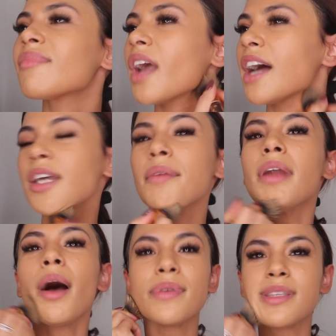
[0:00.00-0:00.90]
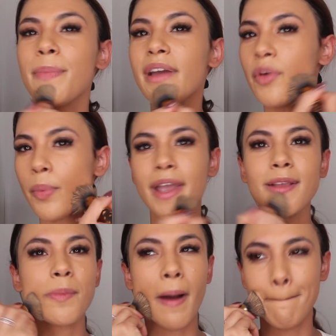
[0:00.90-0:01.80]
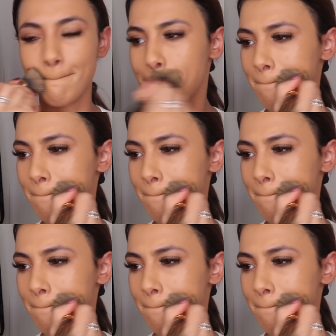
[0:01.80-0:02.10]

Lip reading: I don't know, it's a bit of a weird one